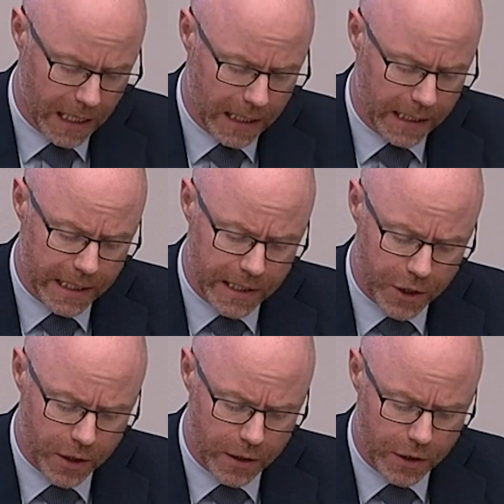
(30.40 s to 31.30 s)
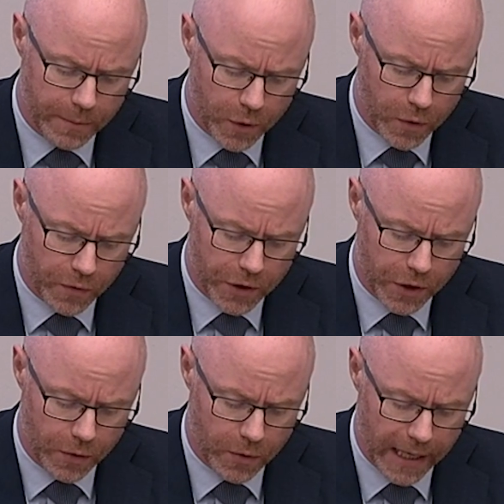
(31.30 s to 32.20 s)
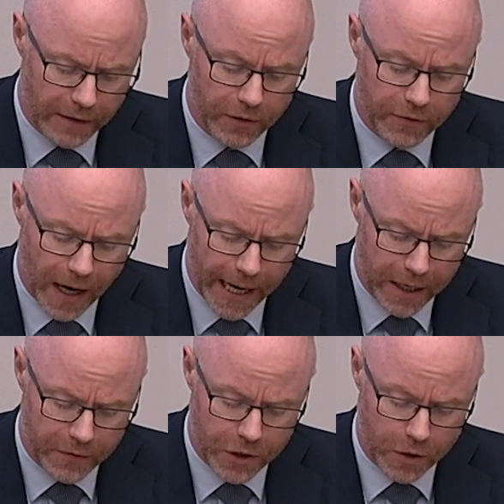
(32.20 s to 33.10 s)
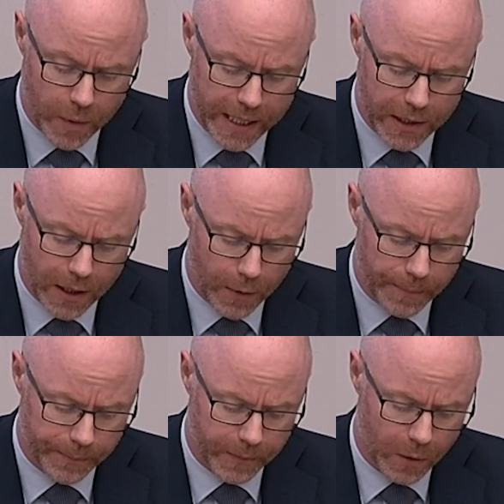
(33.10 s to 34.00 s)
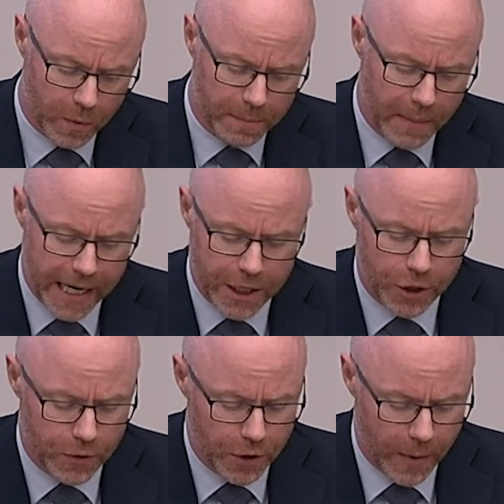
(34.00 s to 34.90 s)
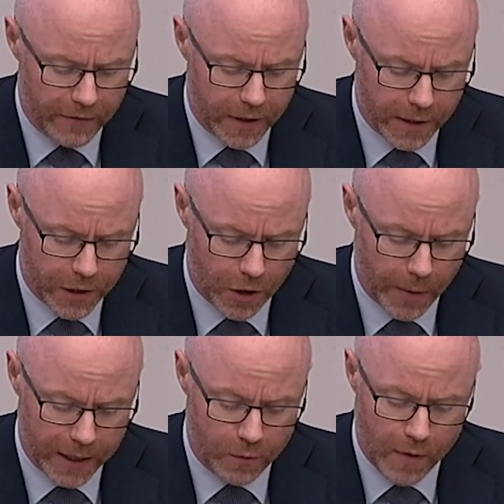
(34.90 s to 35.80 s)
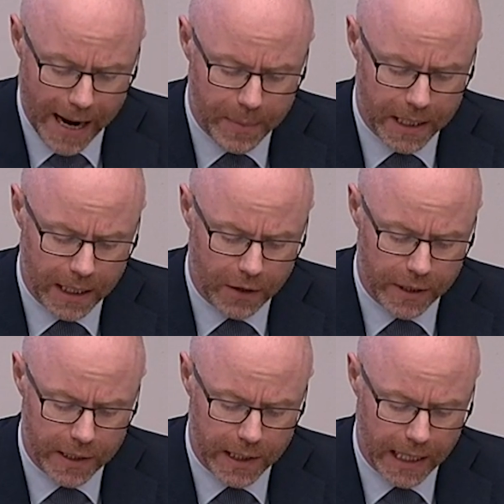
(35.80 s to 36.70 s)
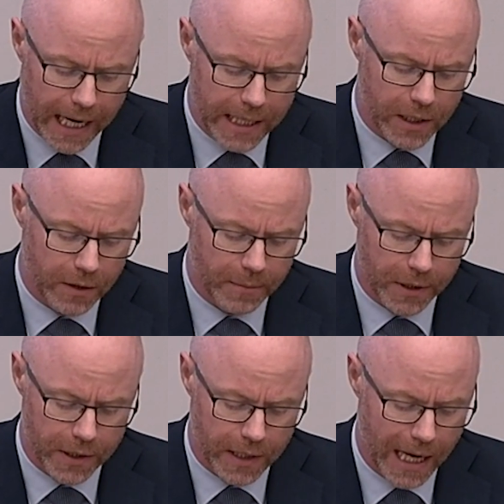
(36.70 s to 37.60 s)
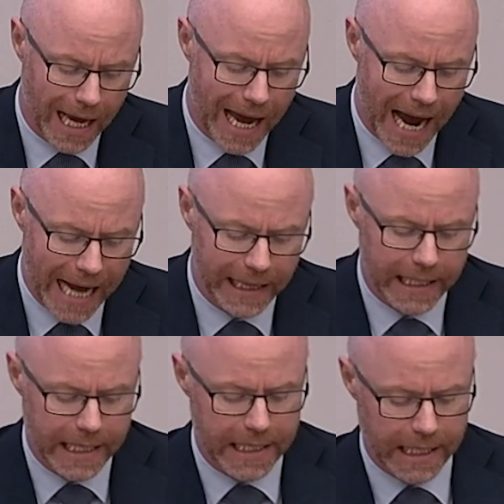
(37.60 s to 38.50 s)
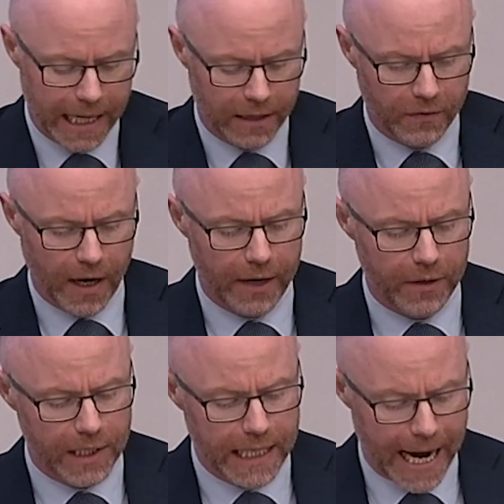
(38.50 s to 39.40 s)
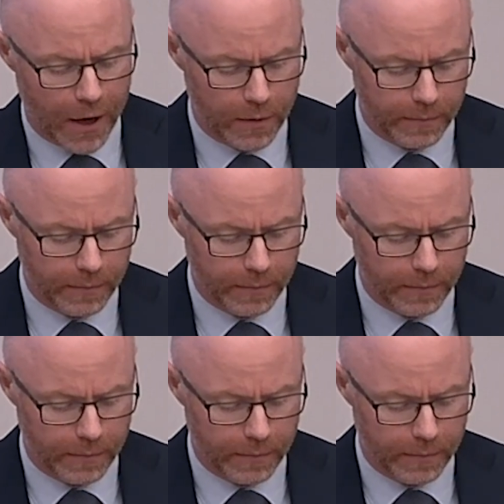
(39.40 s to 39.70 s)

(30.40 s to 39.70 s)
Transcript: The decision to move to level five two weeks ago was made due to evidence showing the rapid increase in case numbers and the need to get the virus down